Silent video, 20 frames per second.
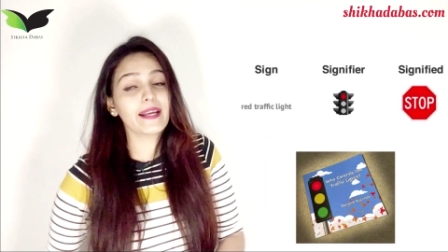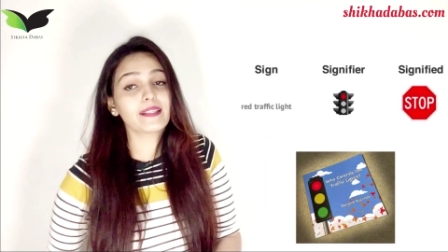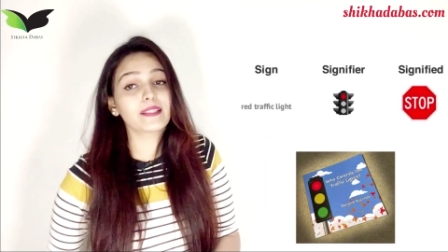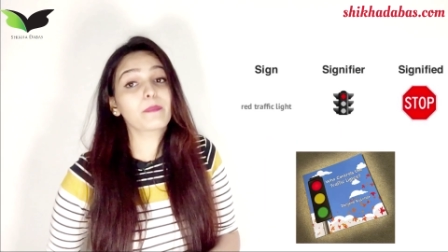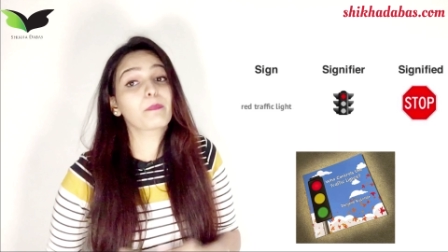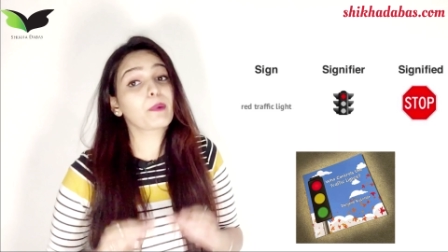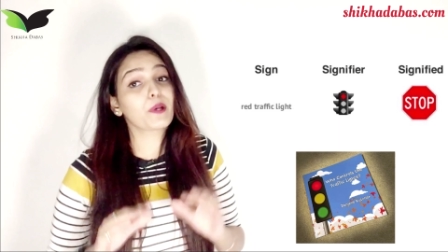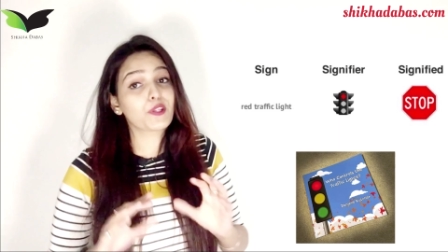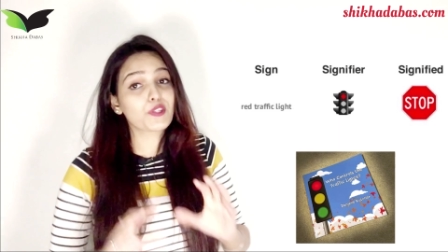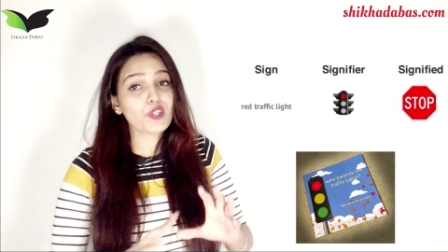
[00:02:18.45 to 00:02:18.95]
the
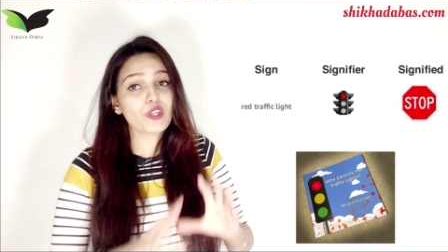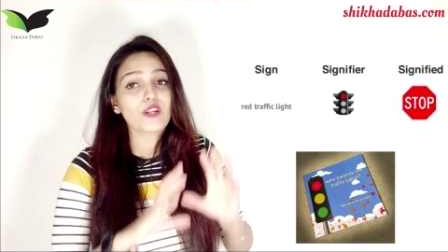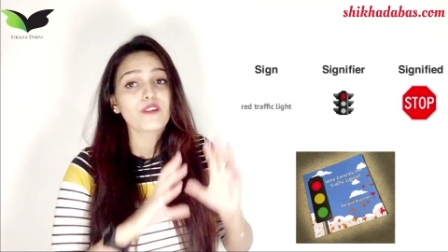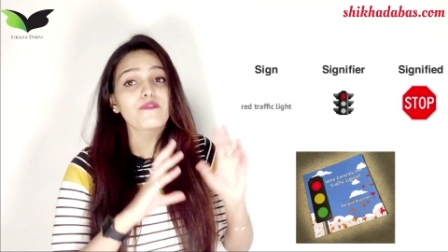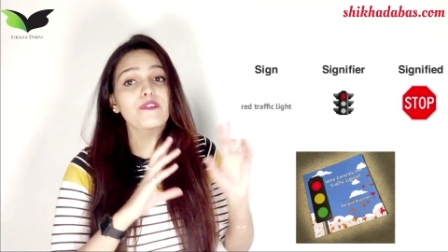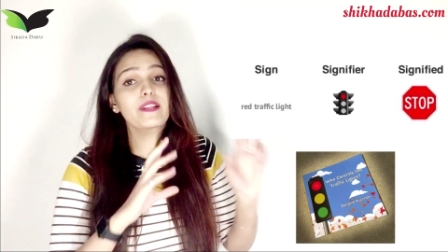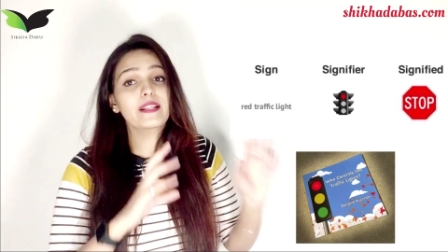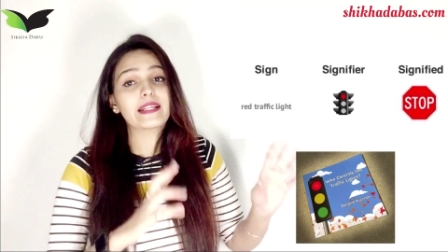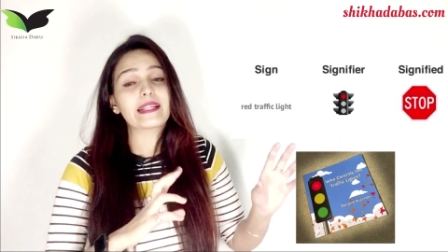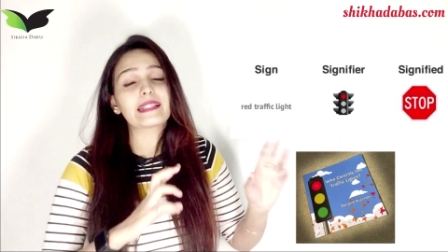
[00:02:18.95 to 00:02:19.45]
picture of
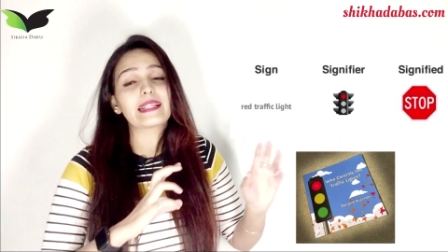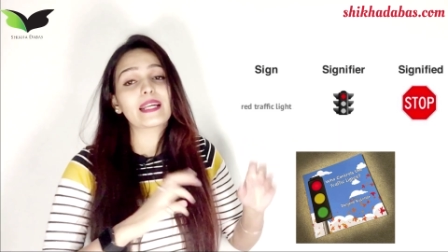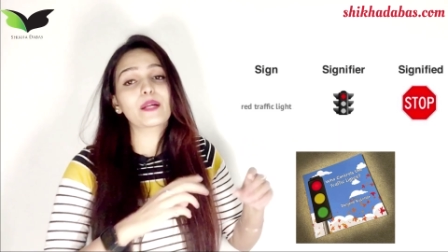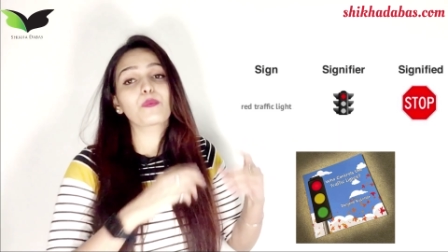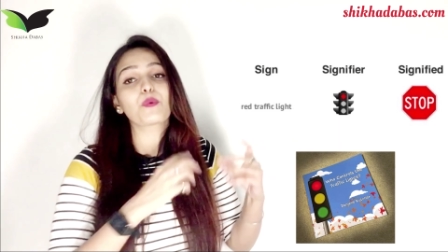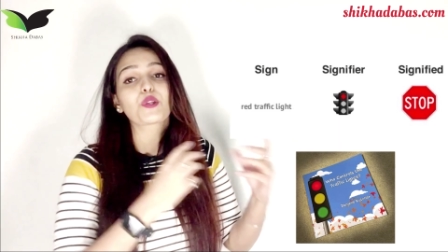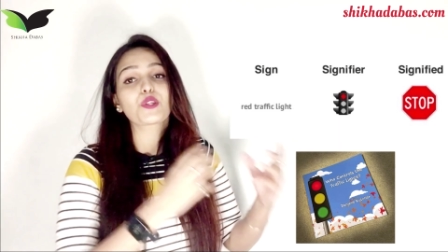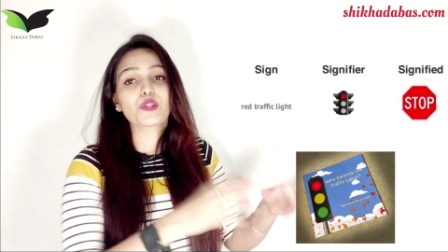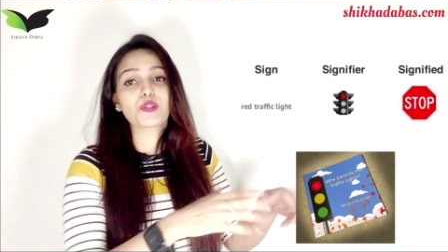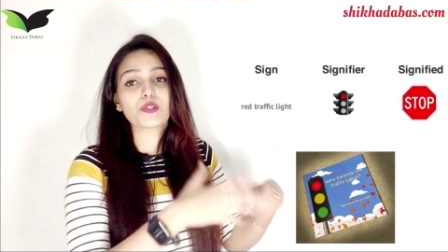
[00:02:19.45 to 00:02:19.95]
a red light
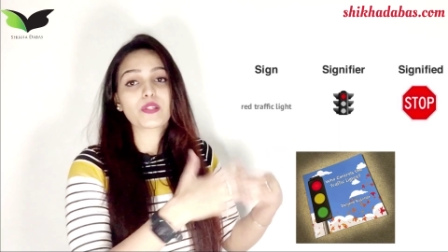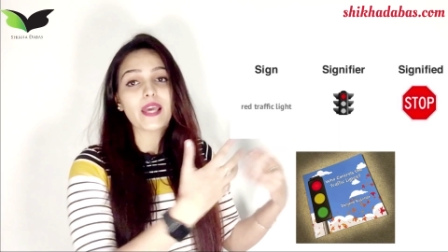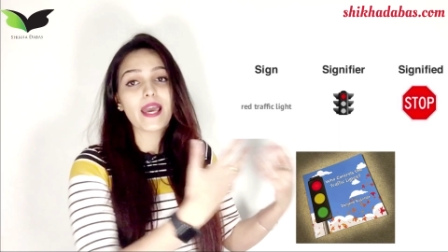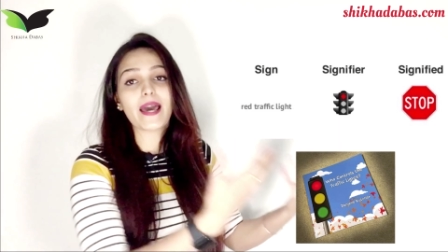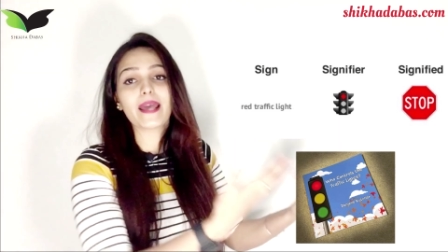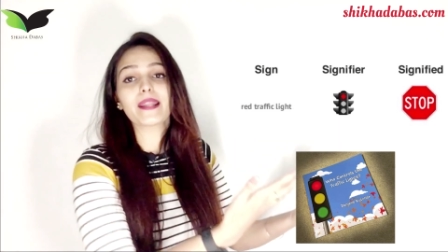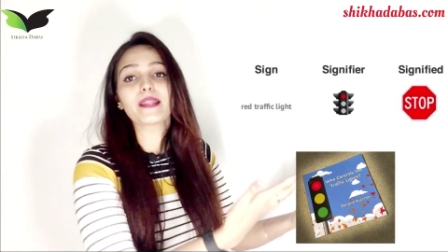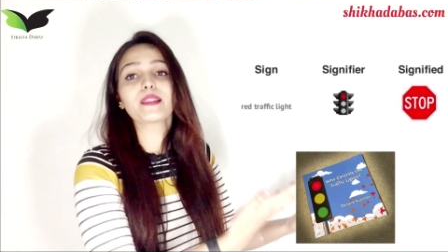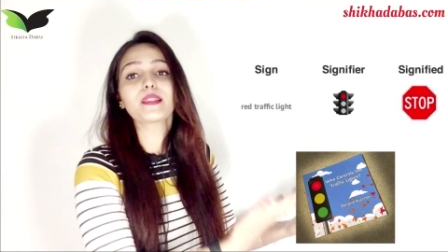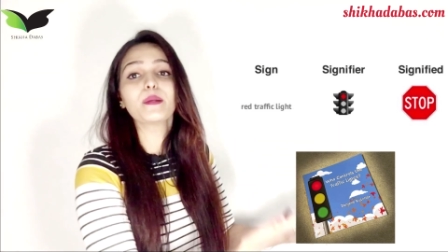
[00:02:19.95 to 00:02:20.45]
which is there
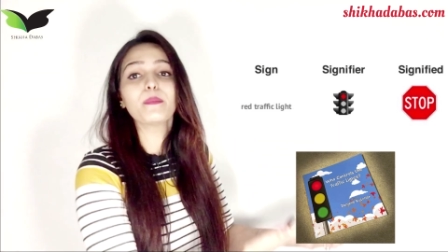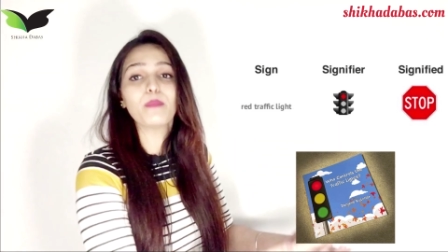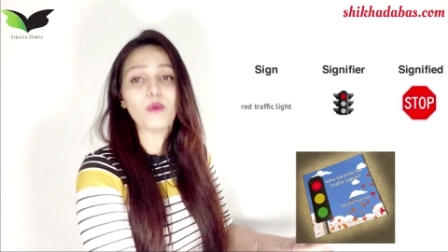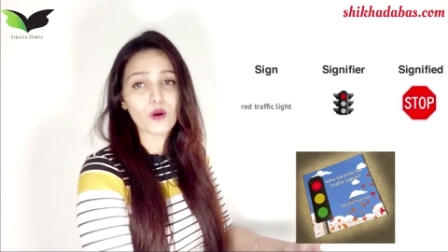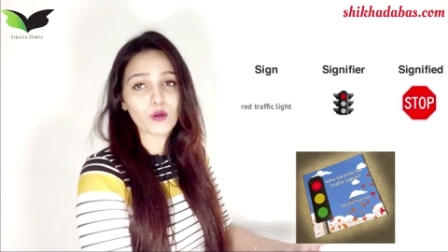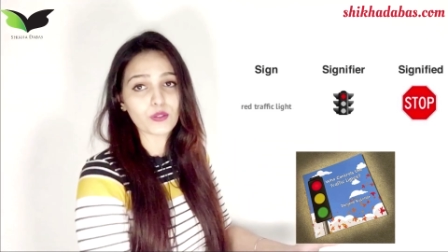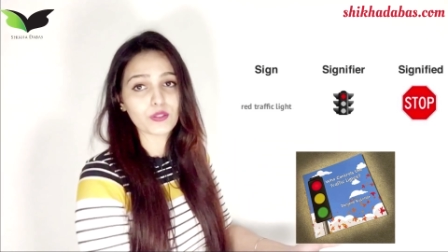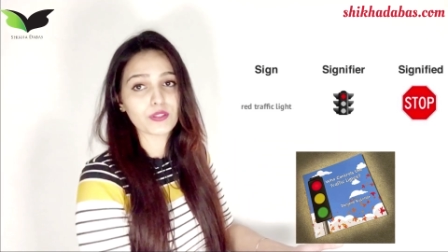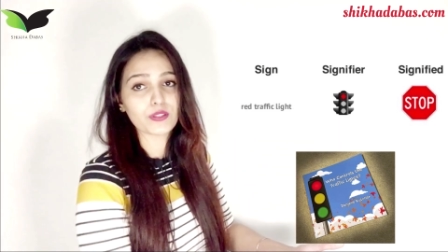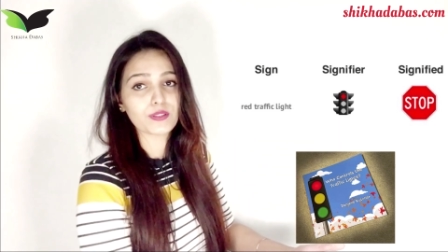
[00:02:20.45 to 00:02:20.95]
in the
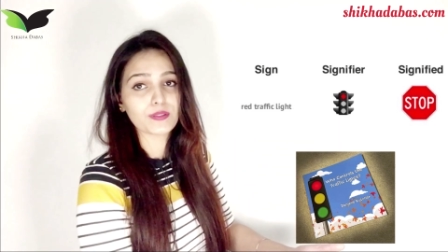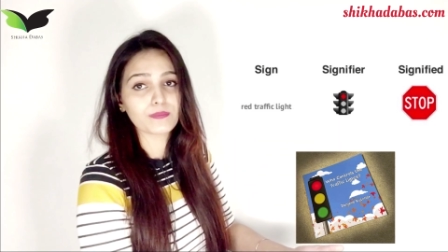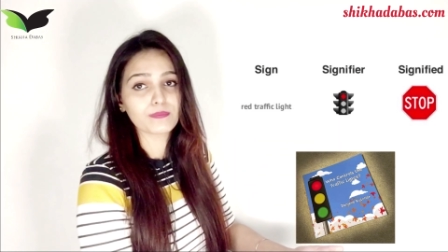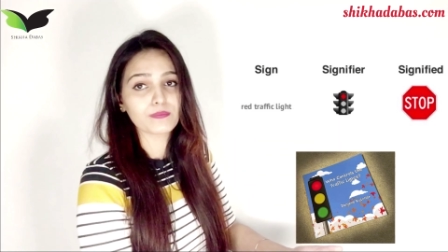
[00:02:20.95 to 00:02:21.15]
box?